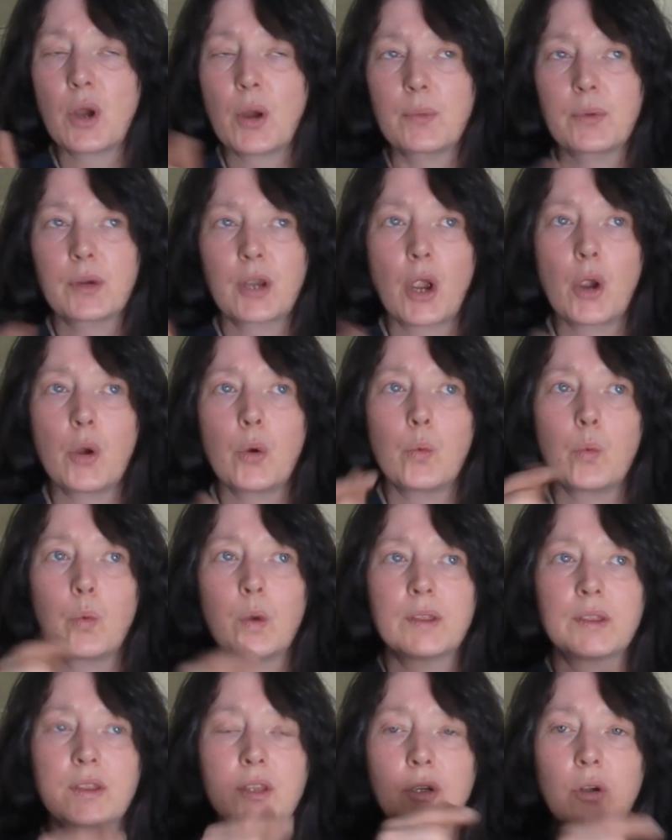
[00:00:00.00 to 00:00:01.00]
go
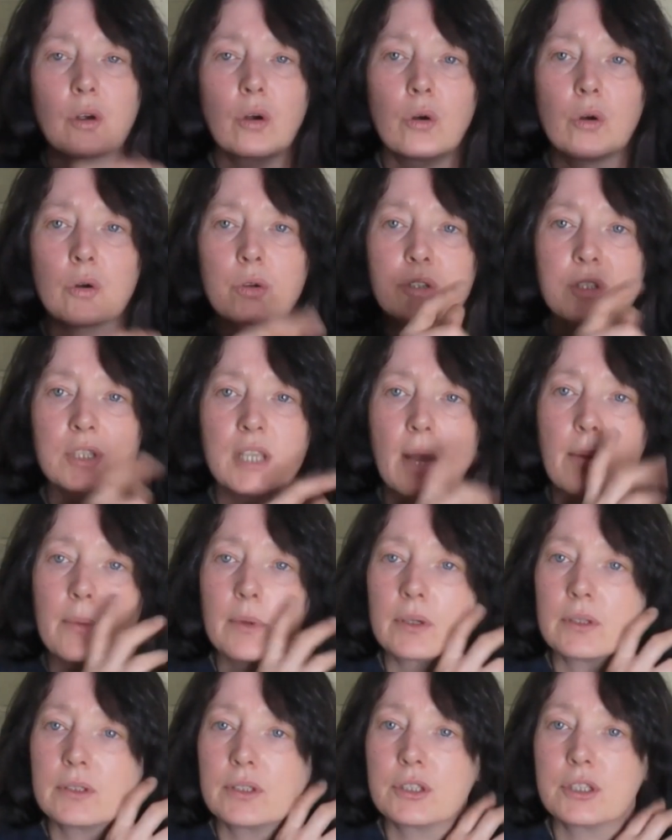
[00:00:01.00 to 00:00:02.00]
with the course that
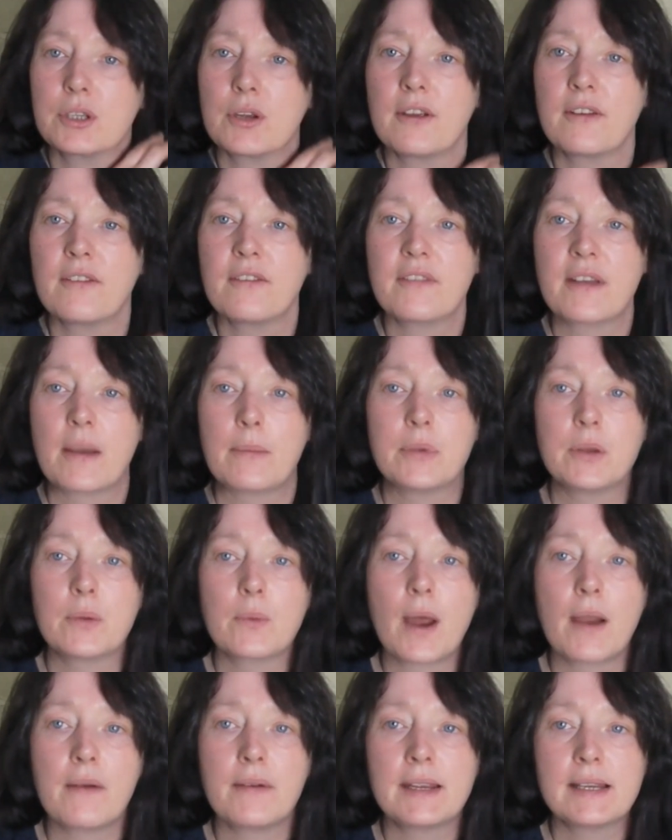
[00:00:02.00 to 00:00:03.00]
we're going to do in
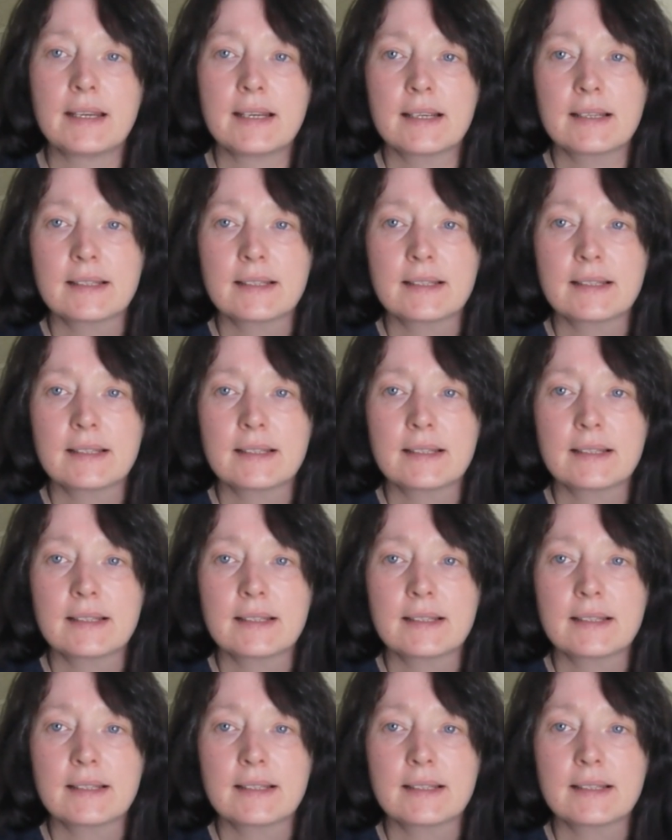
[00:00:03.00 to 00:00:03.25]
February.